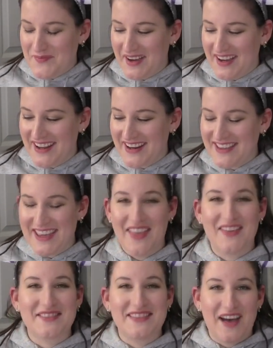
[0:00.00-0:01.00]
But
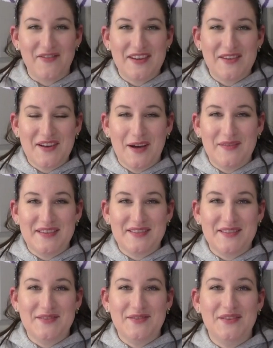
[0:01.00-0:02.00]
yeah, there's that video coming
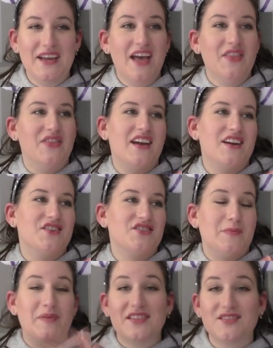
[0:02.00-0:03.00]
soon.
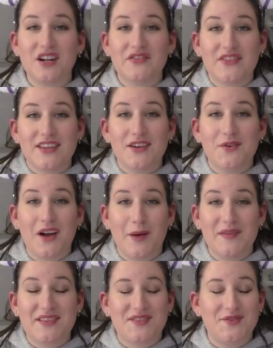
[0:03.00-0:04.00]
There's a Pixar video
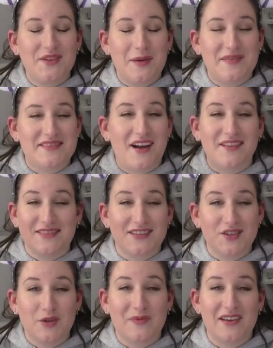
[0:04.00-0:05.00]
coming soon. I've been on
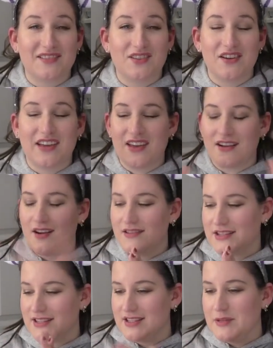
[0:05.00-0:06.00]
such a Pixar kick
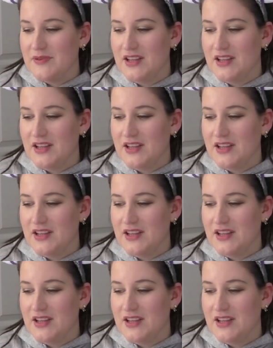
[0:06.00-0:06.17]
on Disney